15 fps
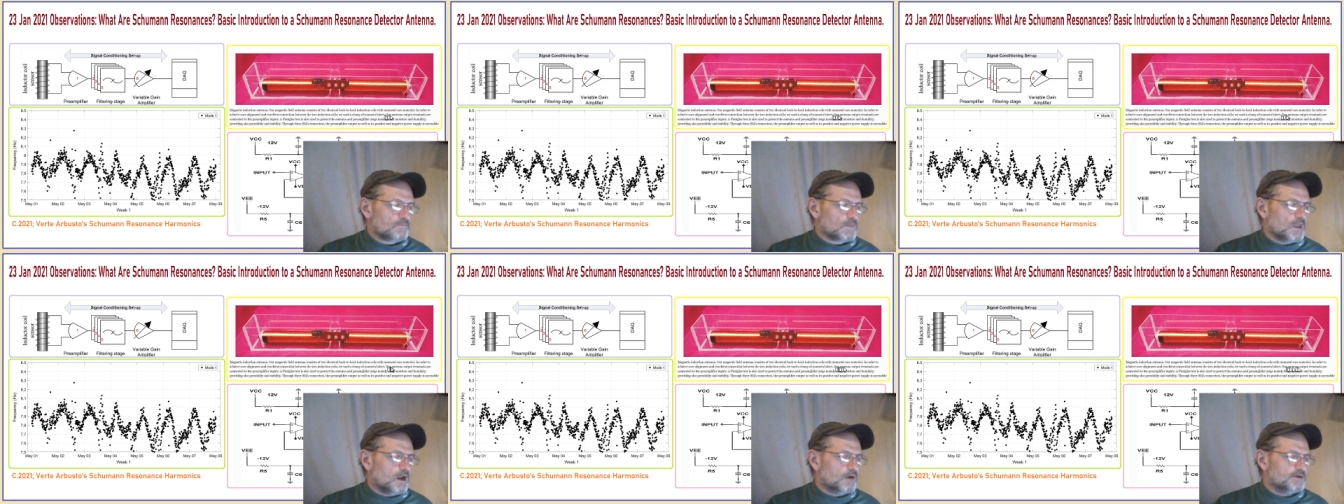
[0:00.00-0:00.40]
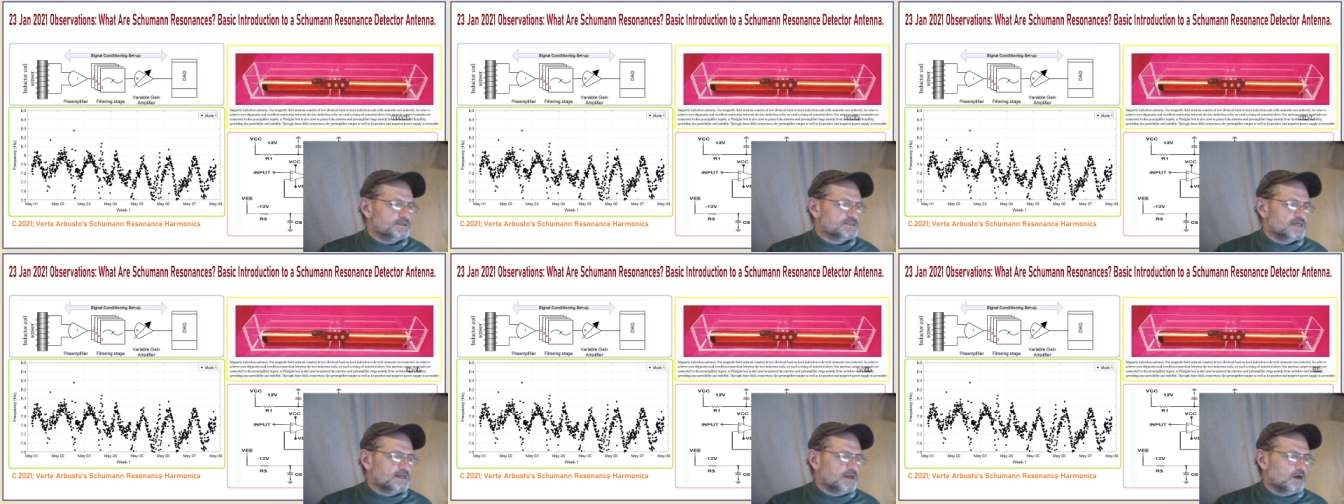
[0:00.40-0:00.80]
Our
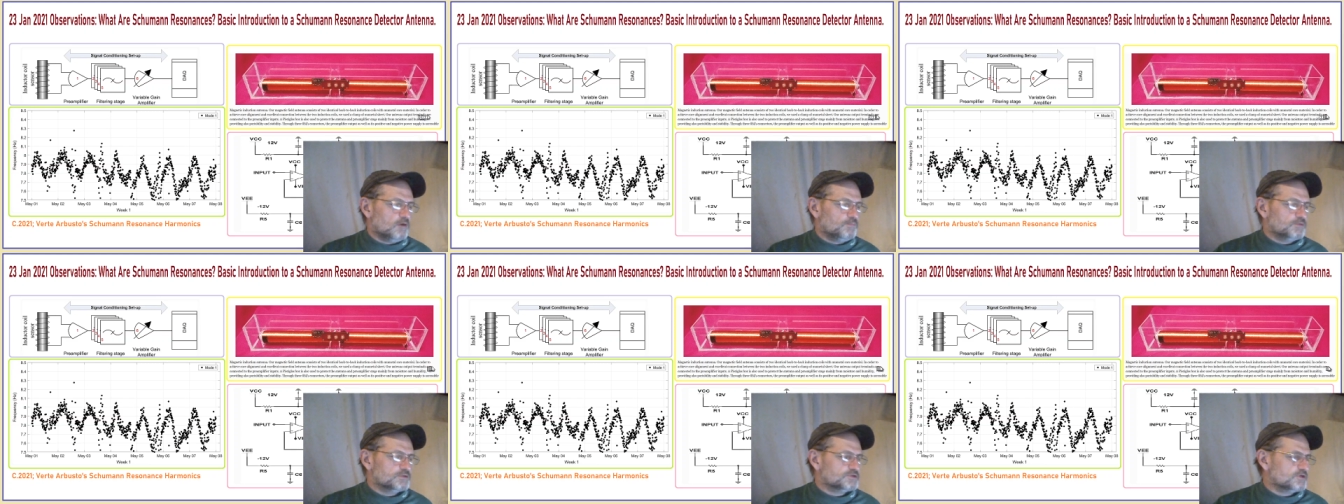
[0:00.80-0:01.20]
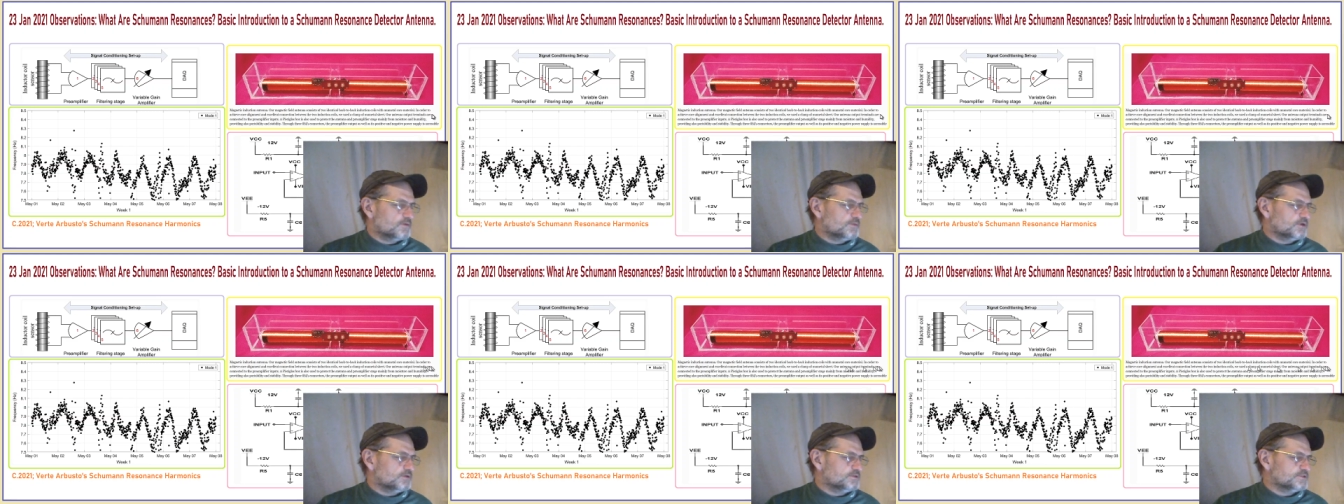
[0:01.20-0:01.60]
antenna output
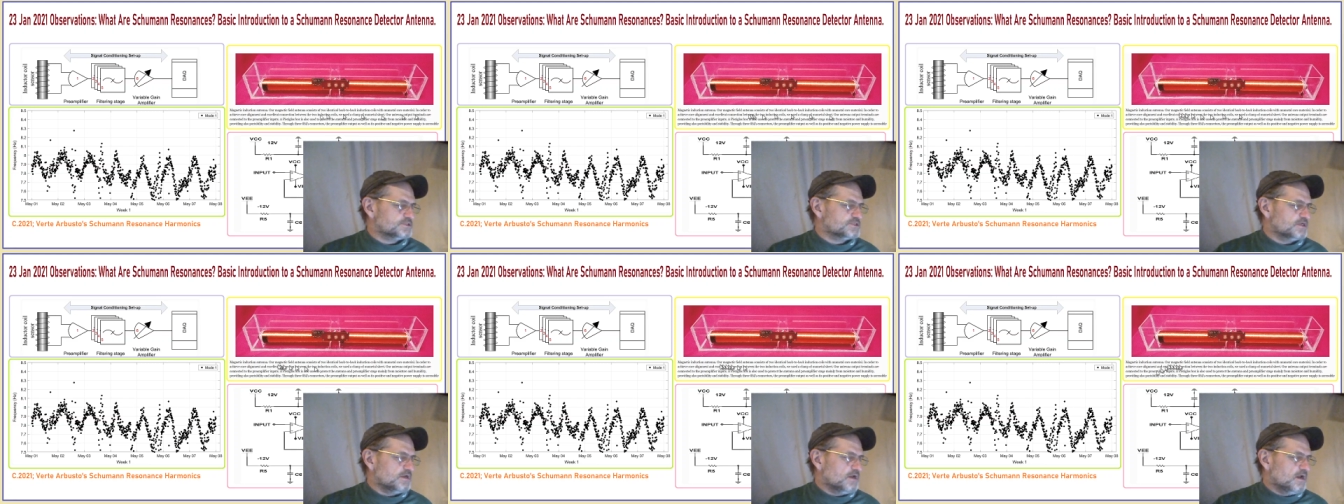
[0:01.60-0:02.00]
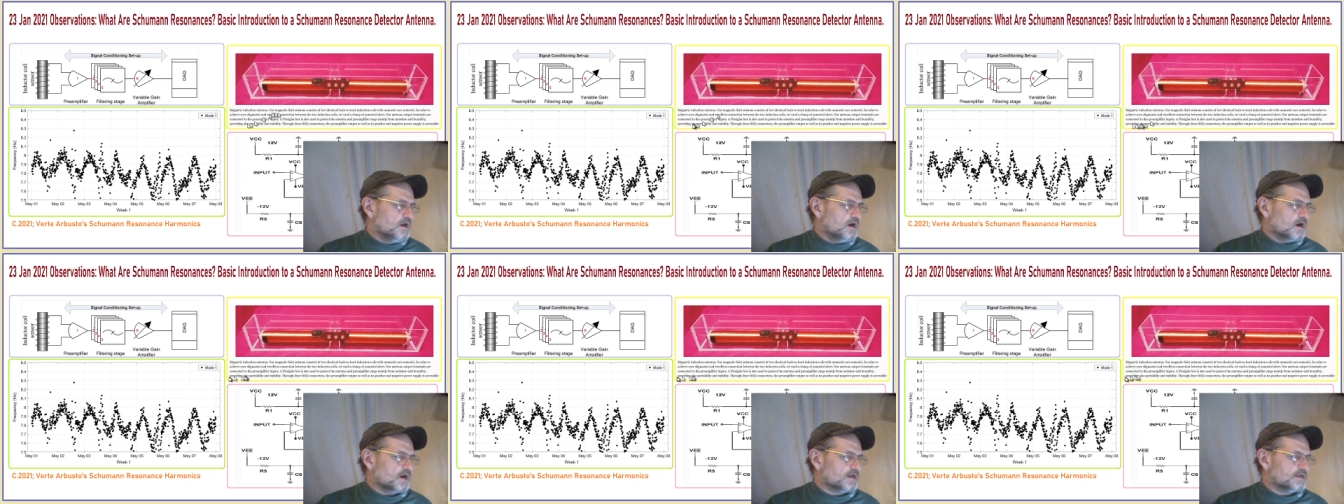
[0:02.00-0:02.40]
terminals
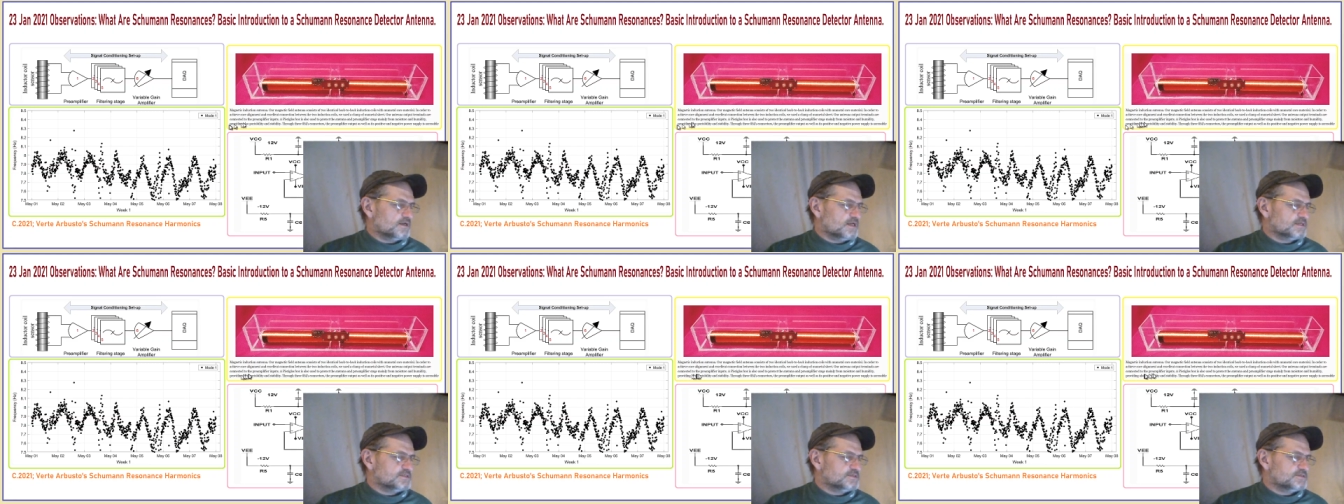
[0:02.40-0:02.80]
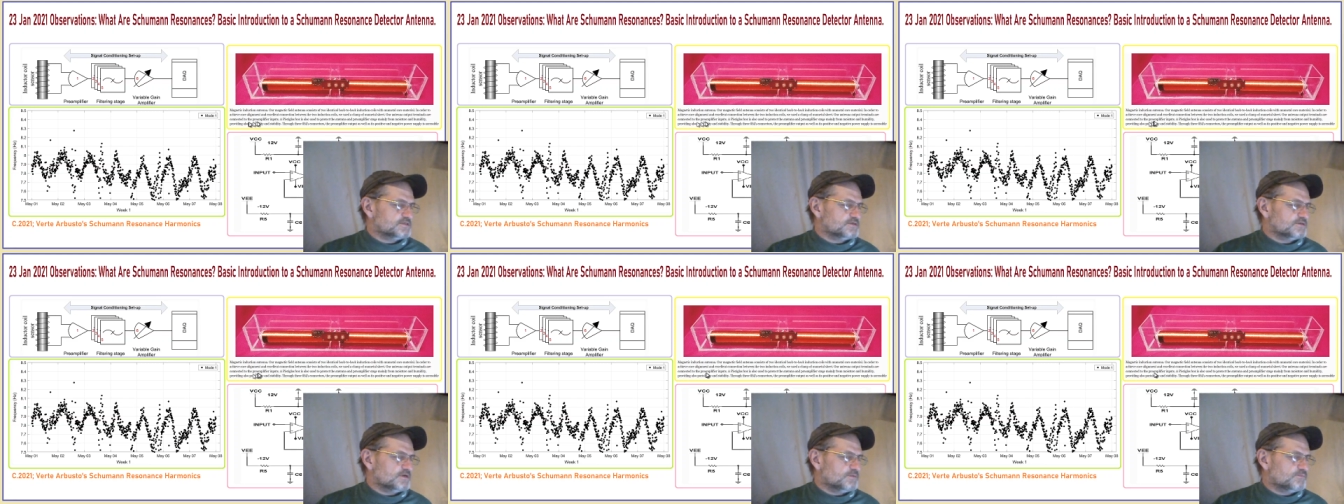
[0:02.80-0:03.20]
are connected
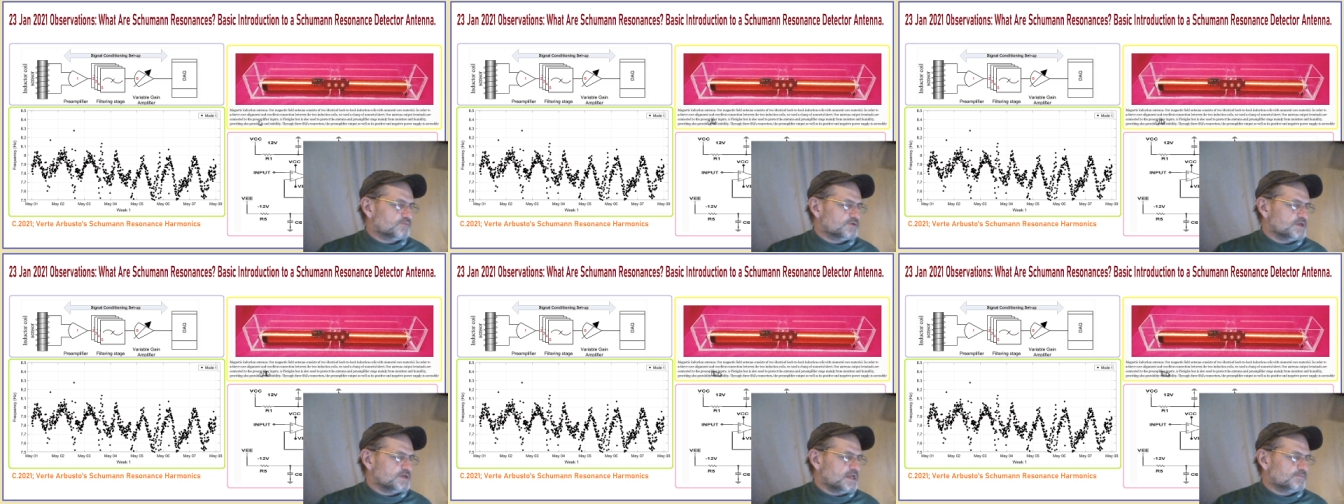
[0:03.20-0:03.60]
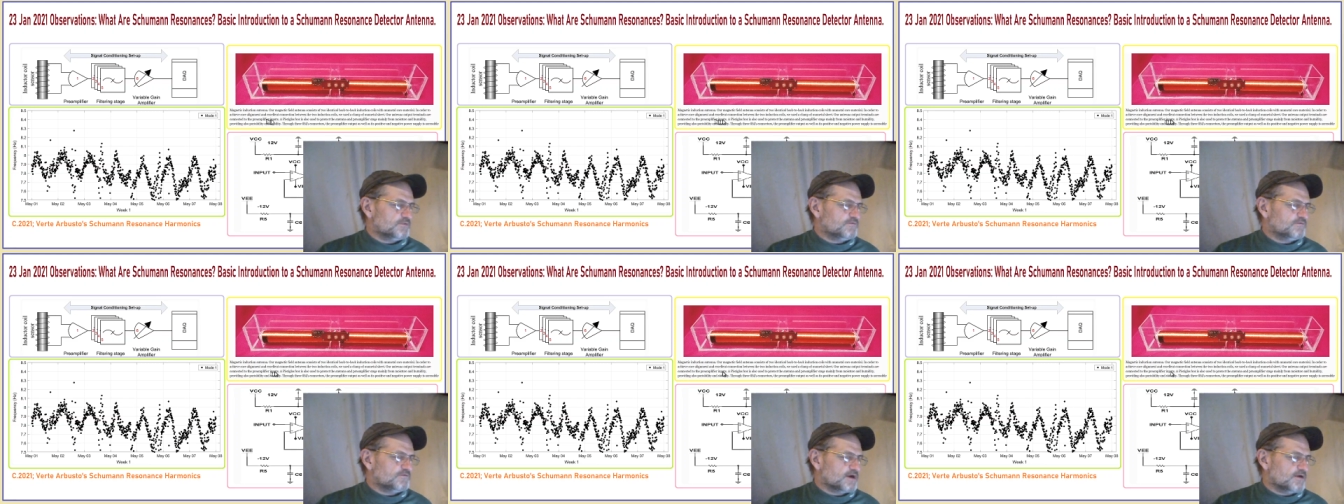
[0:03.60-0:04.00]
to the
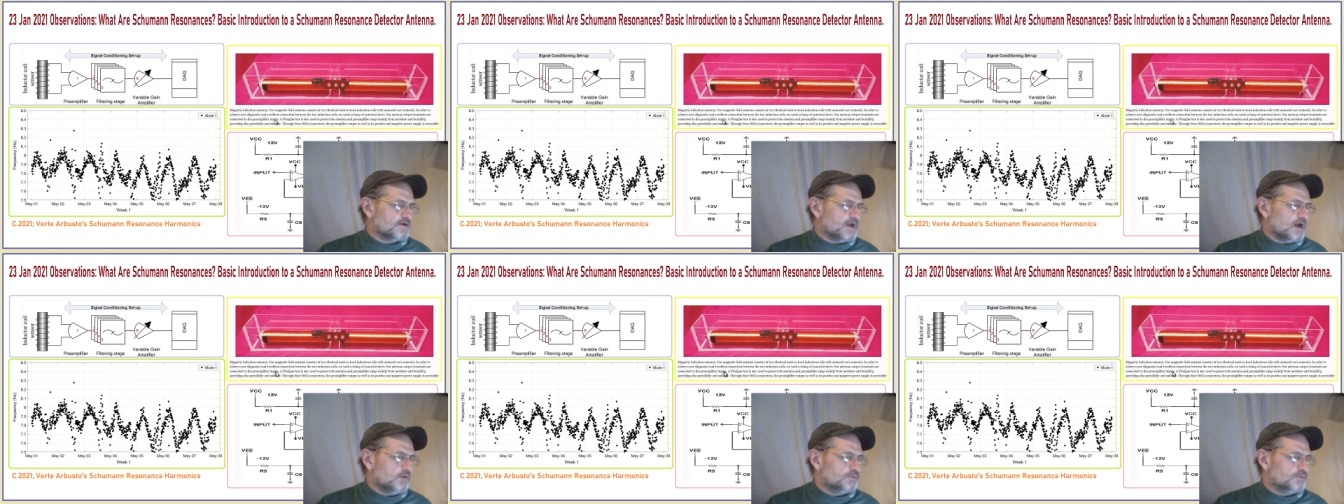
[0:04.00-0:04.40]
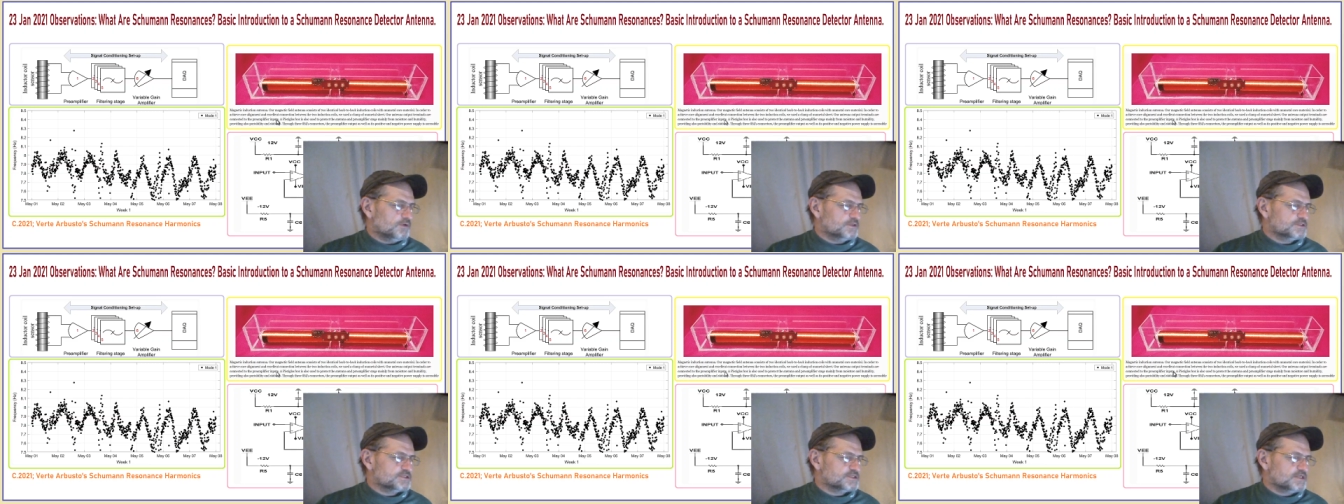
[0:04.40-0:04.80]
preamplifier
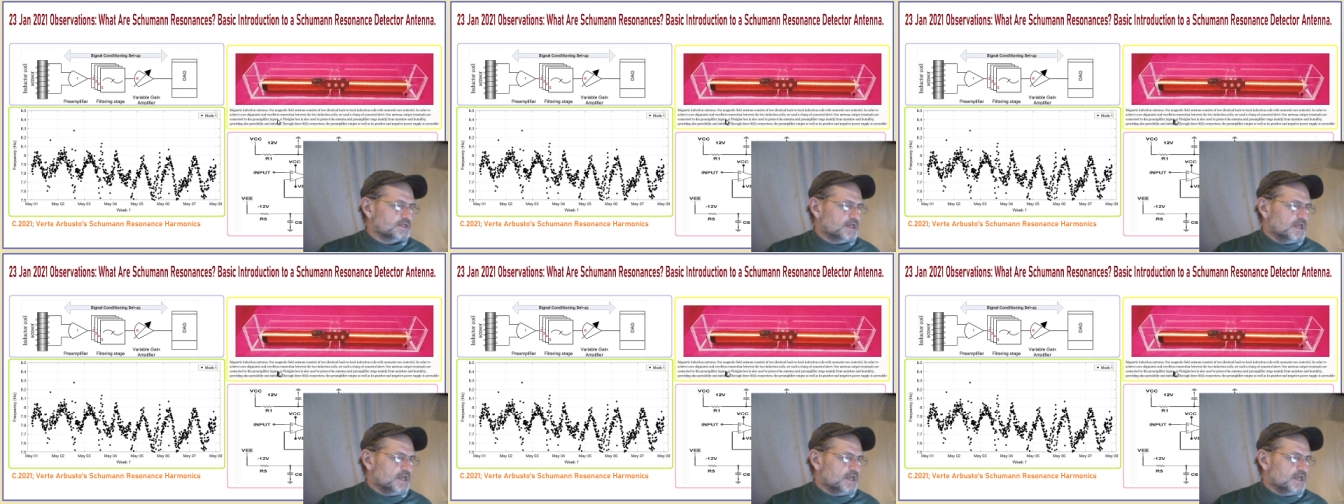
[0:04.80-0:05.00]
outputs.